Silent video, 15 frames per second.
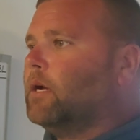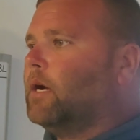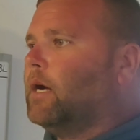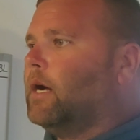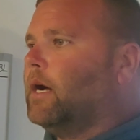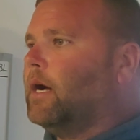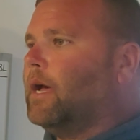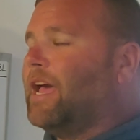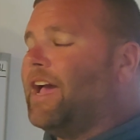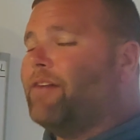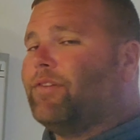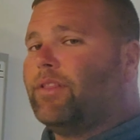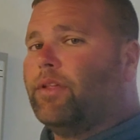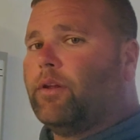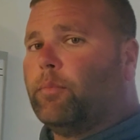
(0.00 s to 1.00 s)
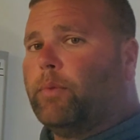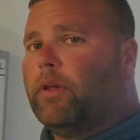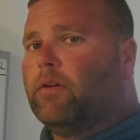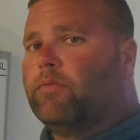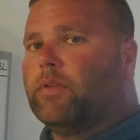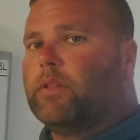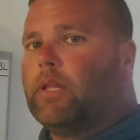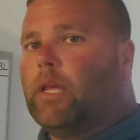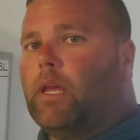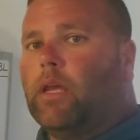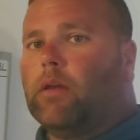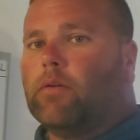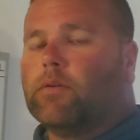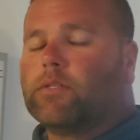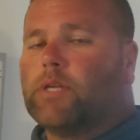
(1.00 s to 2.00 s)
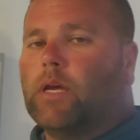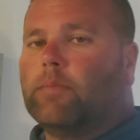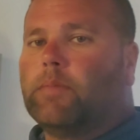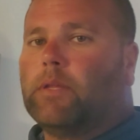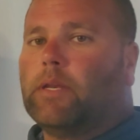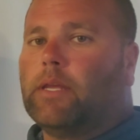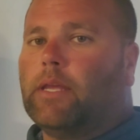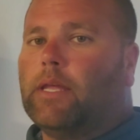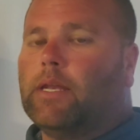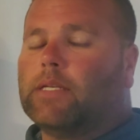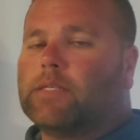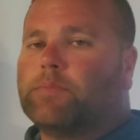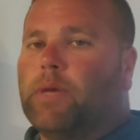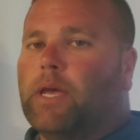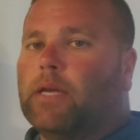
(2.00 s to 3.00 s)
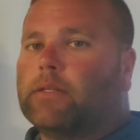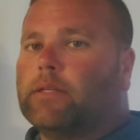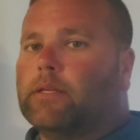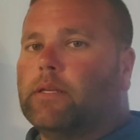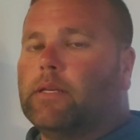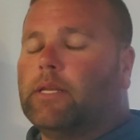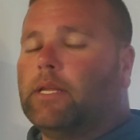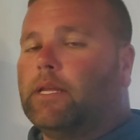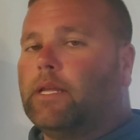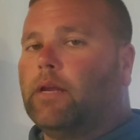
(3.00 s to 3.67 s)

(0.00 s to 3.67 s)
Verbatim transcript: uh, have a little bit of a leak or something and get inspected and then